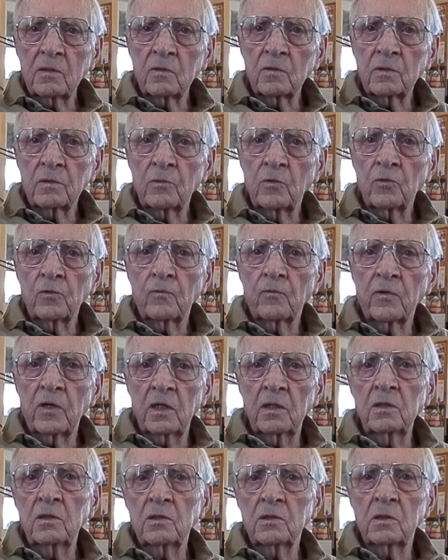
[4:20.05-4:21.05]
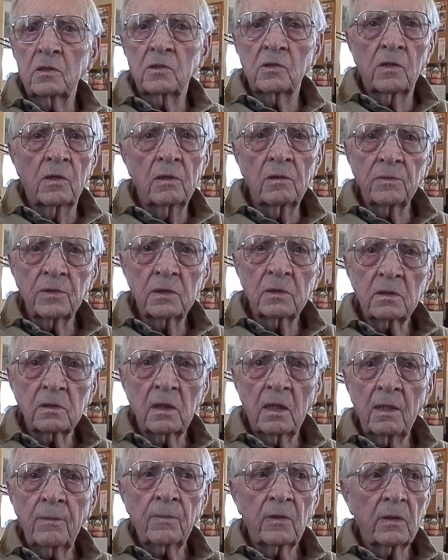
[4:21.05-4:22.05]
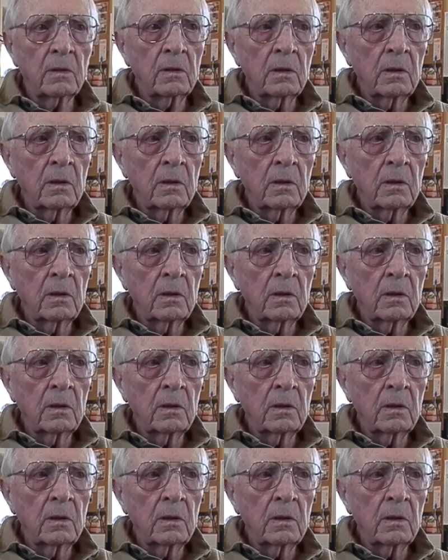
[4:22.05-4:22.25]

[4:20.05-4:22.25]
It was both French and Germans, same.